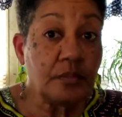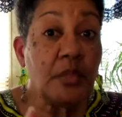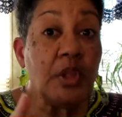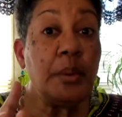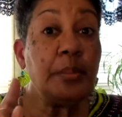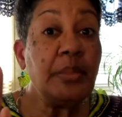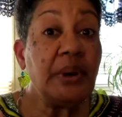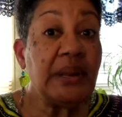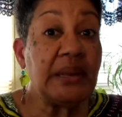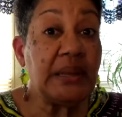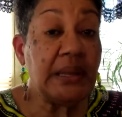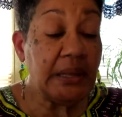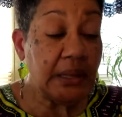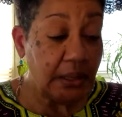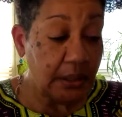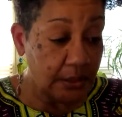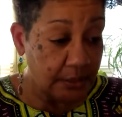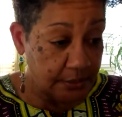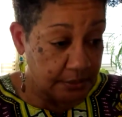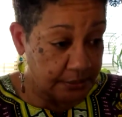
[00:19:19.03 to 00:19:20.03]
but
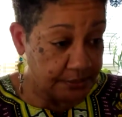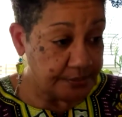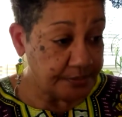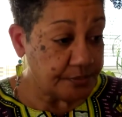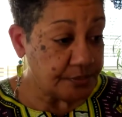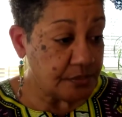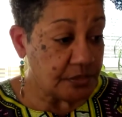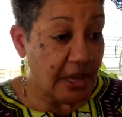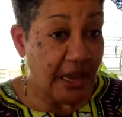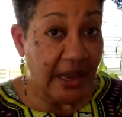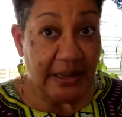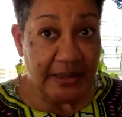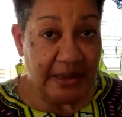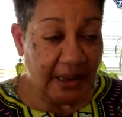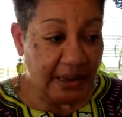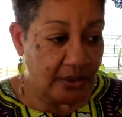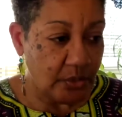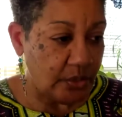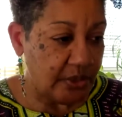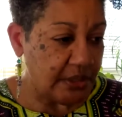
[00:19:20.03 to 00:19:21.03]
again, I
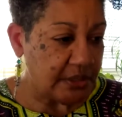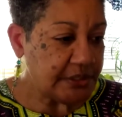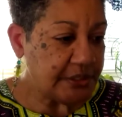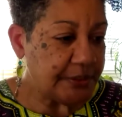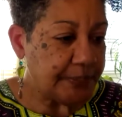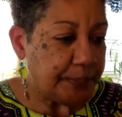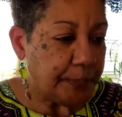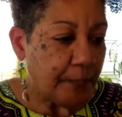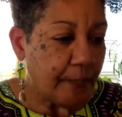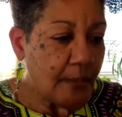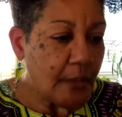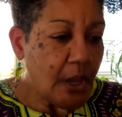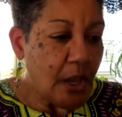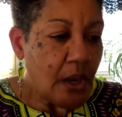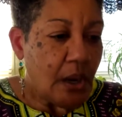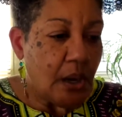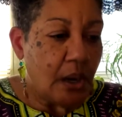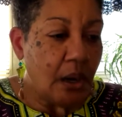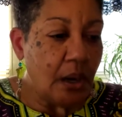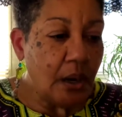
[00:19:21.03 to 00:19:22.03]
digress.
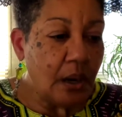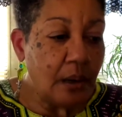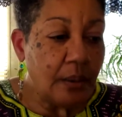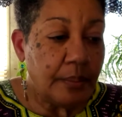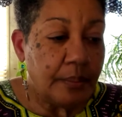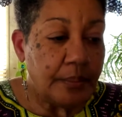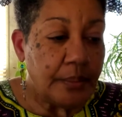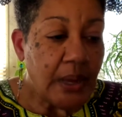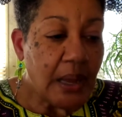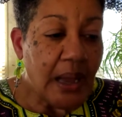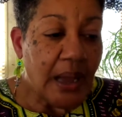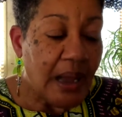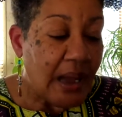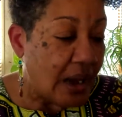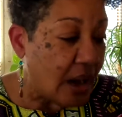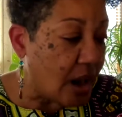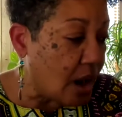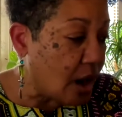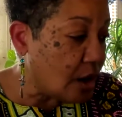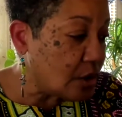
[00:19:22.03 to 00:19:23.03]

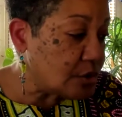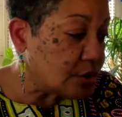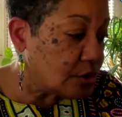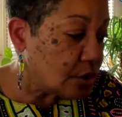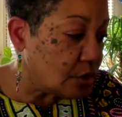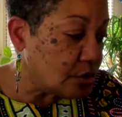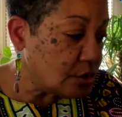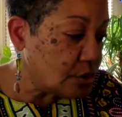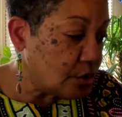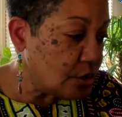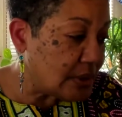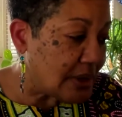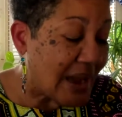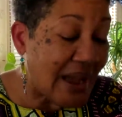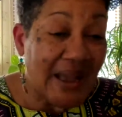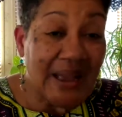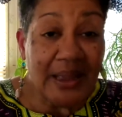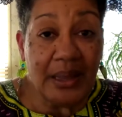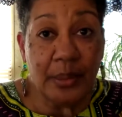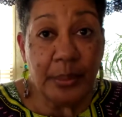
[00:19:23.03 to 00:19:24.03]
I also do
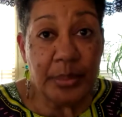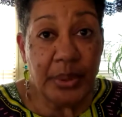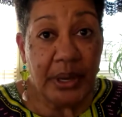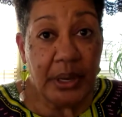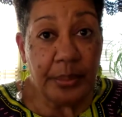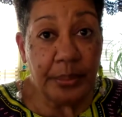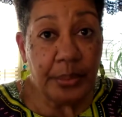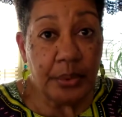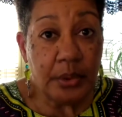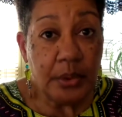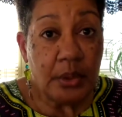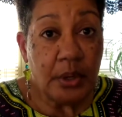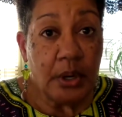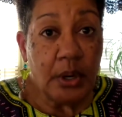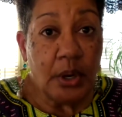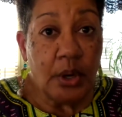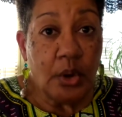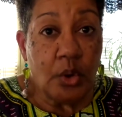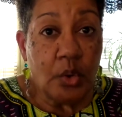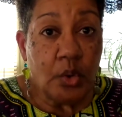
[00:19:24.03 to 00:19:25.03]
cayenne pepper,
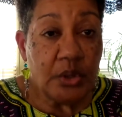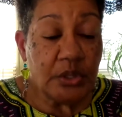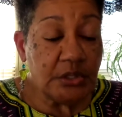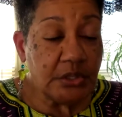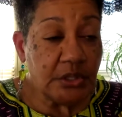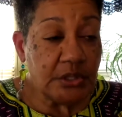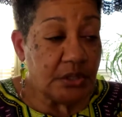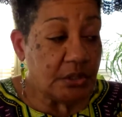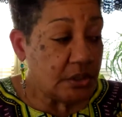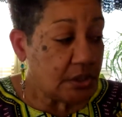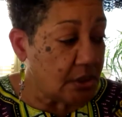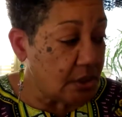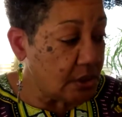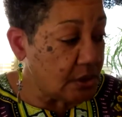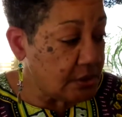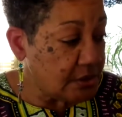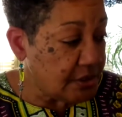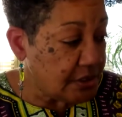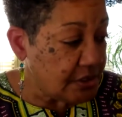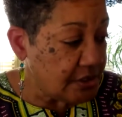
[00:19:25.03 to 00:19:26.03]
which is in
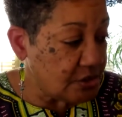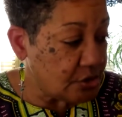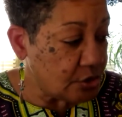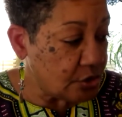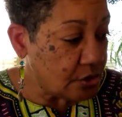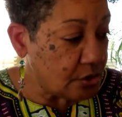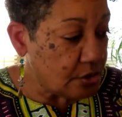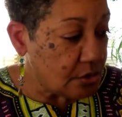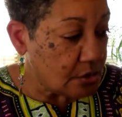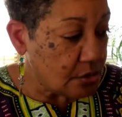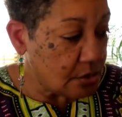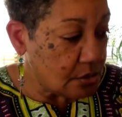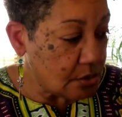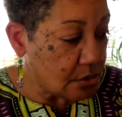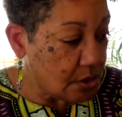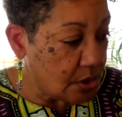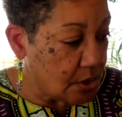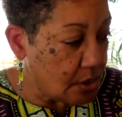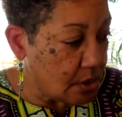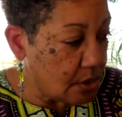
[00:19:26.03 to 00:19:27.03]
a tincture.
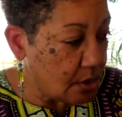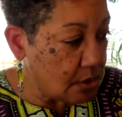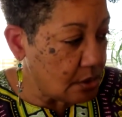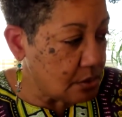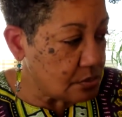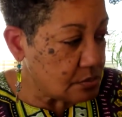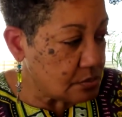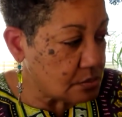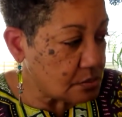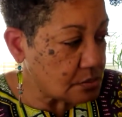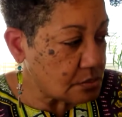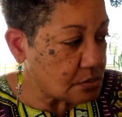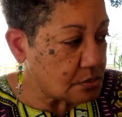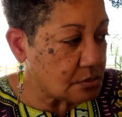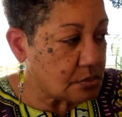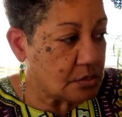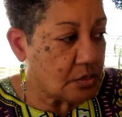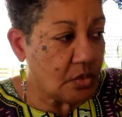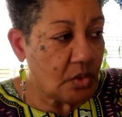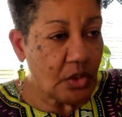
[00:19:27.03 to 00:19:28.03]
Uh,
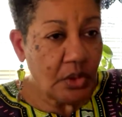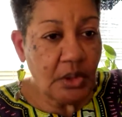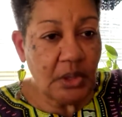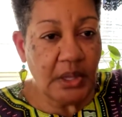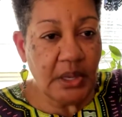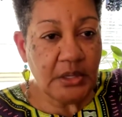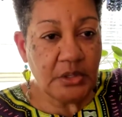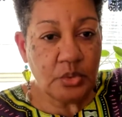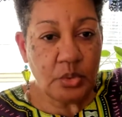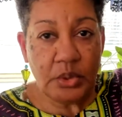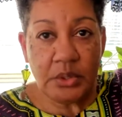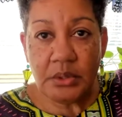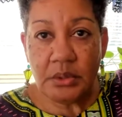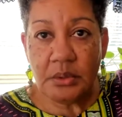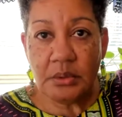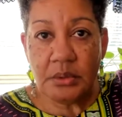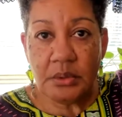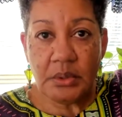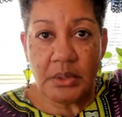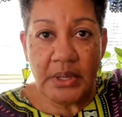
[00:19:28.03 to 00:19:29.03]
that's what
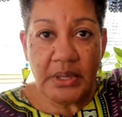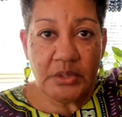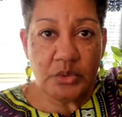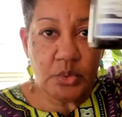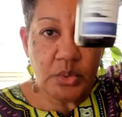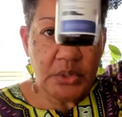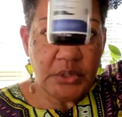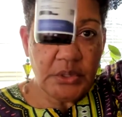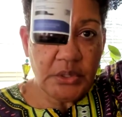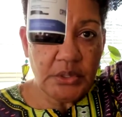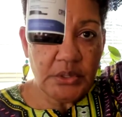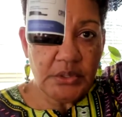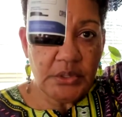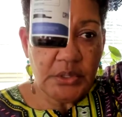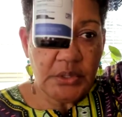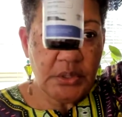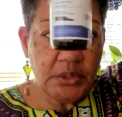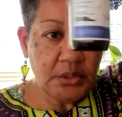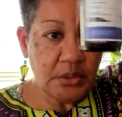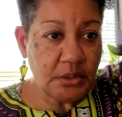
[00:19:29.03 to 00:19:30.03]
this
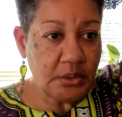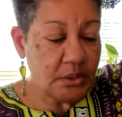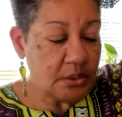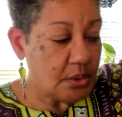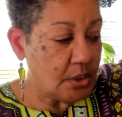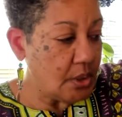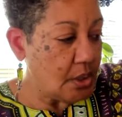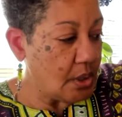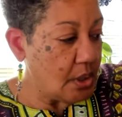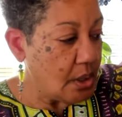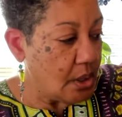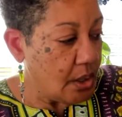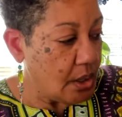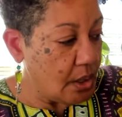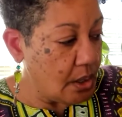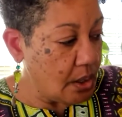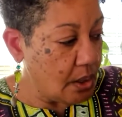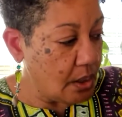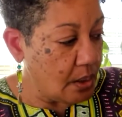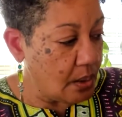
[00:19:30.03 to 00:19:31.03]
is.
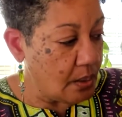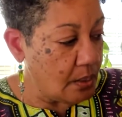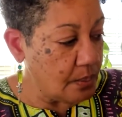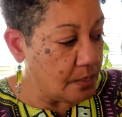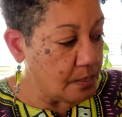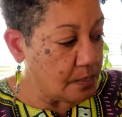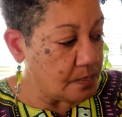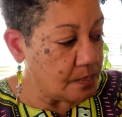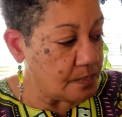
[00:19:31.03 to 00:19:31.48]
Um,